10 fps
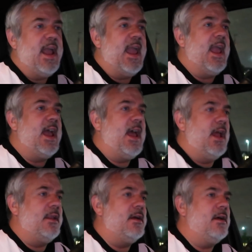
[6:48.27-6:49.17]

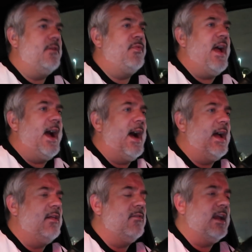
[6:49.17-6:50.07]
and
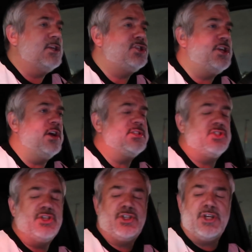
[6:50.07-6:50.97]
that like she goes
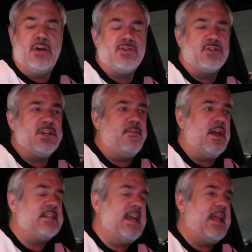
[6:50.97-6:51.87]
and she shows herself
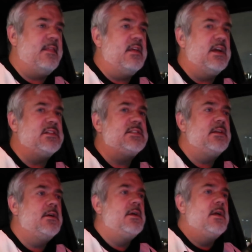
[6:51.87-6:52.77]
like taking this